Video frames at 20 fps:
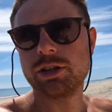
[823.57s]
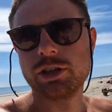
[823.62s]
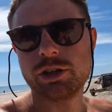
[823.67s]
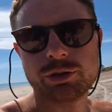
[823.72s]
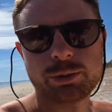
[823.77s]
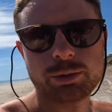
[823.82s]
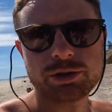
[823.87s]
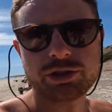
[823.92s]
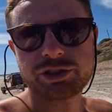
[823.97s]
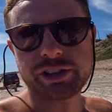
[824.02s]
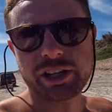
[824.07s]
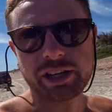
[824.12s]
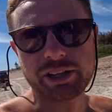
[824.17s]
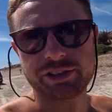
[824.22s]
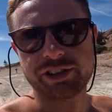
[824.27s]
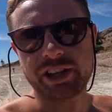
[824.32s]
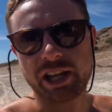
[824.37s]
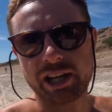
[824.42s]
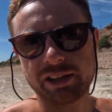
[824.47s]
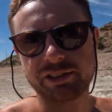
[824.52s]
So we're just down at
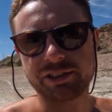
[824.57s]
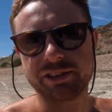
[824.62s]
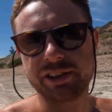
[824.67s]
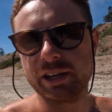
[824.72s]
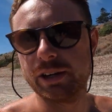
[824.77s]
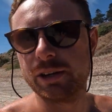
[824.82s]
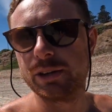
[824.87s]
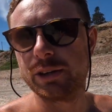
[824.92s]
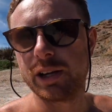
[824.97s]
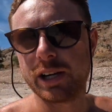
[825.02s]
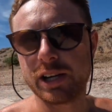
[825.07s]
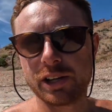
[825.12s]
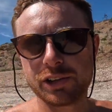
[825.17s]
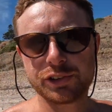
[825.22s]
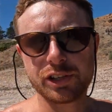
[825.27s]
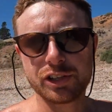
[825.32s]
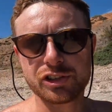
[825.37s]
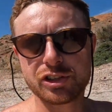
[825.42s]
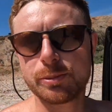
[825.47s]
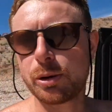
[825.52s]
Salix still, and it's
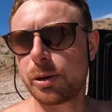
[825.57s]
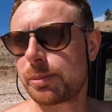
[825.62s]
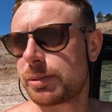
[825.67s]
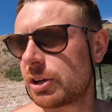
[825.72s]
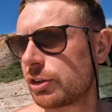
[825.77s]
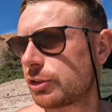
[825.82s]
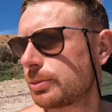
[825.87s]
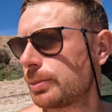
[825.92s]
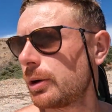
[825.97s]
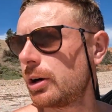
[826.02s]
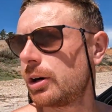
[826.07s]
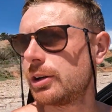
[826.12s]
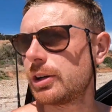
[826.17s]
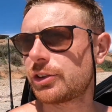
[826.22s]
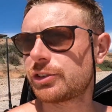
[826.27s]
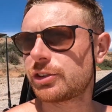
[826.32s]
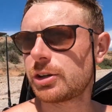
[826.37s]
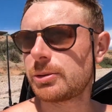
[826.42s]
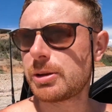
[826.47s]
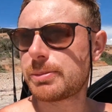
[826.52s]
such a popular spot. There's
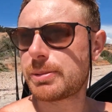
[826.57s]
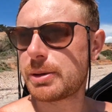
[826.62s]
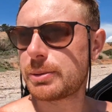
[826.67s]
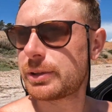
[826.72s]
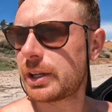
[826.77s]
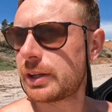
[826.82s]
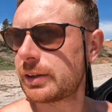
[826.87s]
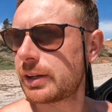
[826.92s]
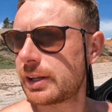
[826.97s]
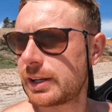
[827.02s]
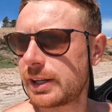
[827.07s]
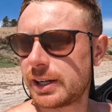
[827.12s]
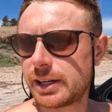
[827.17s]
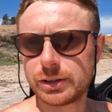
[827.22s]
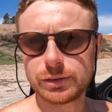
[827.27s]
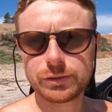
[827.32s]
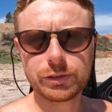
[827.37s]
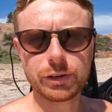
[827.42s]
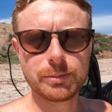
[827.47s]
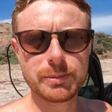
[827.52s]
so many people down here now
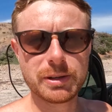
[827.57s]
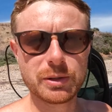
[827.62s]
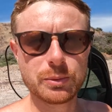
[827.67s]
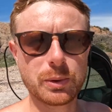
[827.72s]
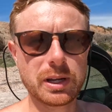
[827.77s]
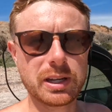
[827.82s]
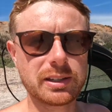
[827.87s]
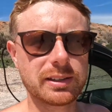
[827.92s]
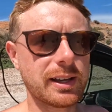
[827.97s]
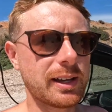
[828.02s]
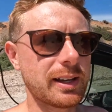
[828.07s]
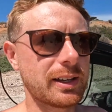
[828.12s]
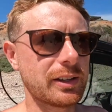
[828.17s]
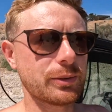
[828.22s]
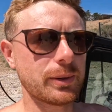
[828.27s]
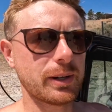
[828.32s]
for a midweek day as